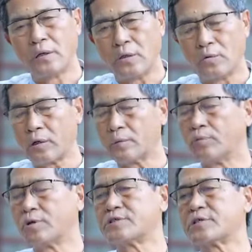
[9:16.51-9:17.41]
local
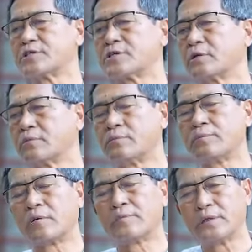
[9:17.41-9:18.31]
police station,
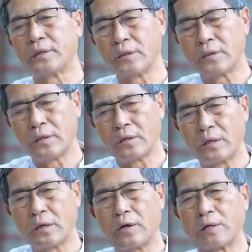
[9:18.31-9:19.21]
from the
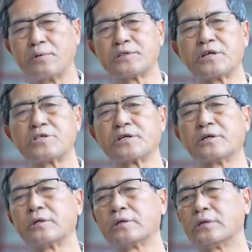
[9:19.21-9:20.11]

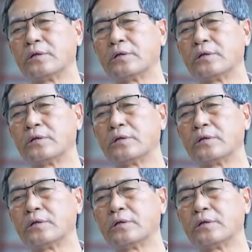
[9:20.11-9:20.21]
administration,